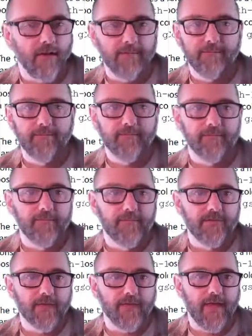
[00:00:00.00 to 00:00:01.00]
All right,
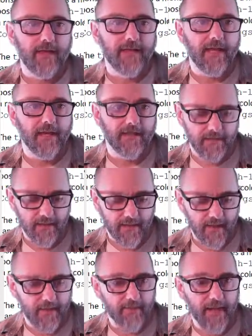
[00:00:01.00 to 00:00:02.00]
so that'll get us
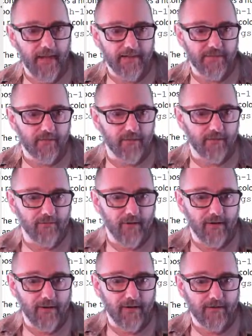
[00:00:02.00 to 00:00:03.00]
again past one of
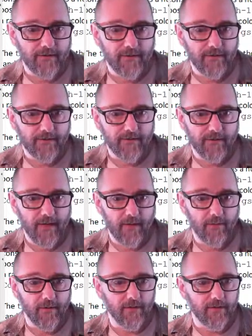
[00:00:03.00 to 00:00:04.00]
our errors here. So
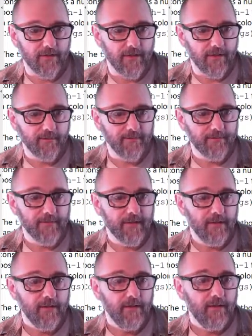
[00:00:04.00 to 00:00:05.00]
now we're good here.
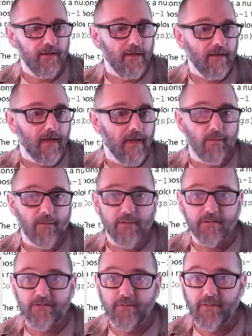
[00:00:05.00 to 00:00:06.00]
What
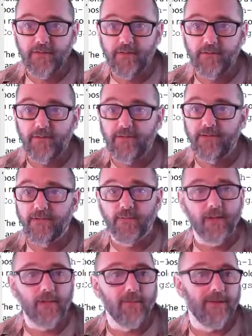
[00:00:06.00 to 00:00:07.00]
else do we need? We need the
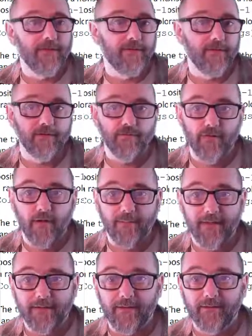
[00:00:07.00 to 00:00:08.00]
twinkle method and the draw
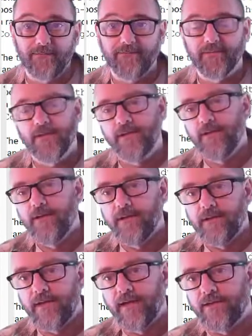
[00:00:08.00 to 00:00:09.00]
method.
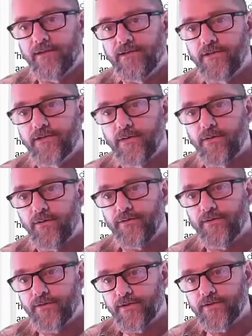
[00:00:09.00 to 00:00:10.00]
Yeah, this is
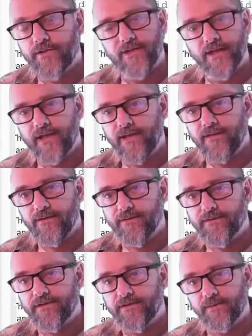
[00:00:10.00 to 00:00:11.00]
old too. This is, again, the
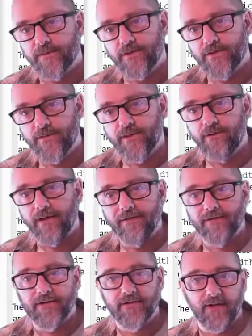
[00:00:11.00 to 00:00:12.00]
old system. This should be
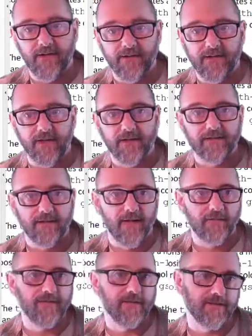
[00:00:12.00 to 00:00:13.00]
graphics context.
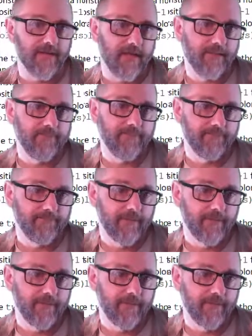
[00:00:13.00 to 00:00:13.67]
I'll fix that.